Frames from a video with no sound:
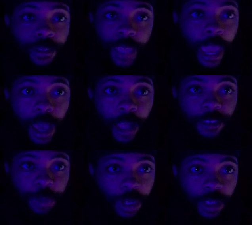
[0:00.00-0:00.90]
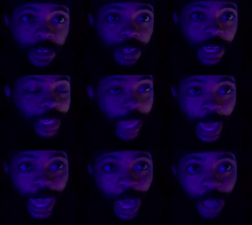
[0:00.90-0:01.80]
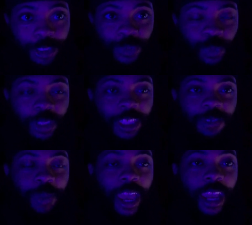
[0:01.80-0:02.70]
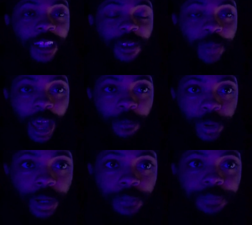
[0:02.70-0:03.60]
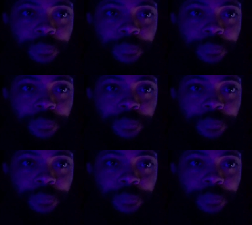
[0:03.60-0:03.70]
Chaos, bro. Chaos is what this man is about, bro.